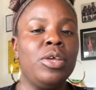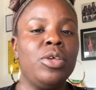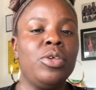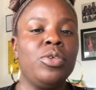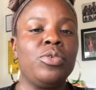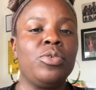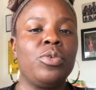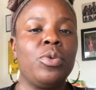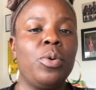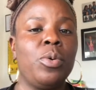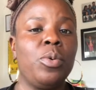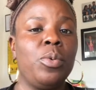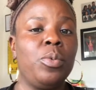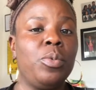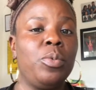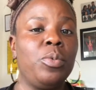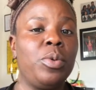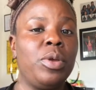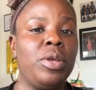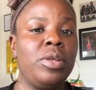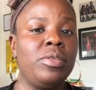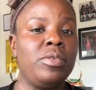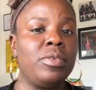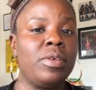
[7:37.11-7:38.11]
So
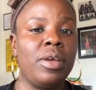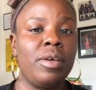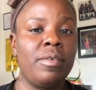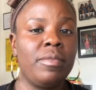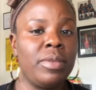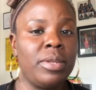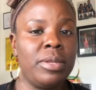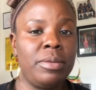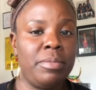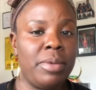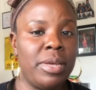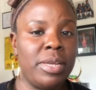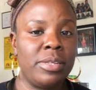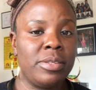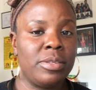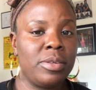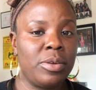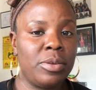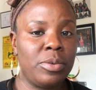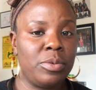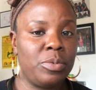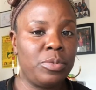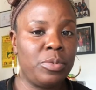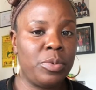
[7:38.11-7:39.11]
it's heavily based
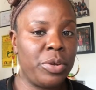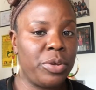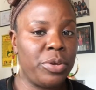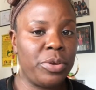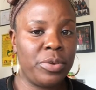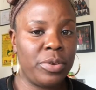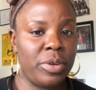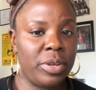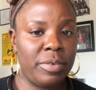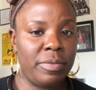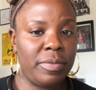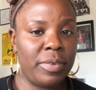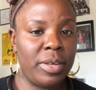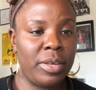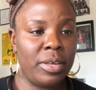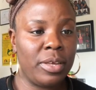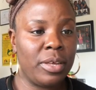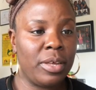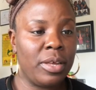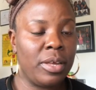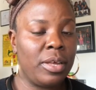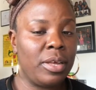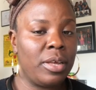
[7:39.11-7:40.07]
on where you're living.